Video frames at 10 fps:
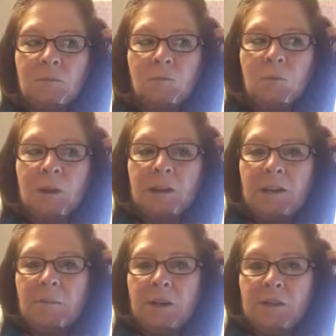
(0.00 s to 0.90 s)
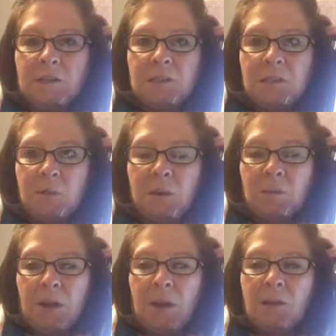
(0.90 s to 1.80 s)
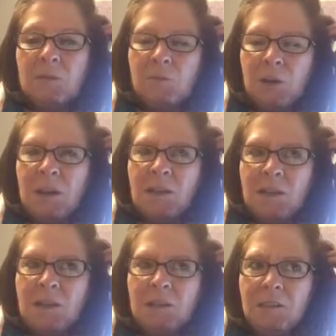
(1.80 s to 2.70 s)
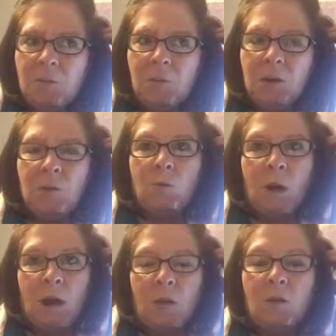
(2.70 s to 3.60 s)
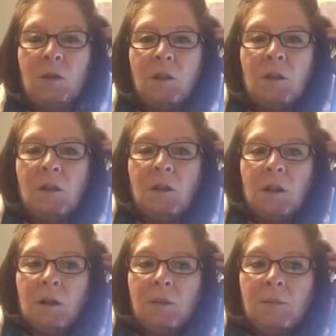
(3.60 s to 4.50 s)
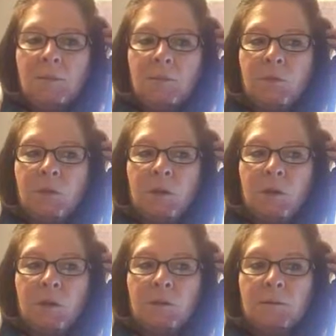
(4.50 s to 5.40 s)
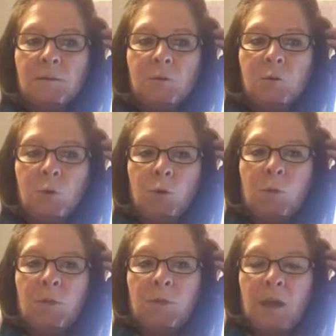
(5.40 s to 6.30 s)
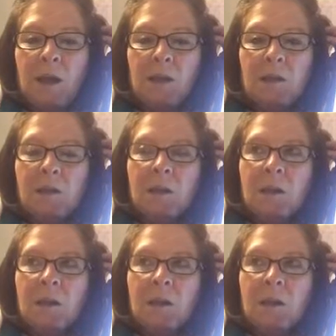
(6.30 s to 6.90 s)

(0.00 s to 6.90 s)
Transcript: running it by the seat of my pants, but I think I did pretty well. The group that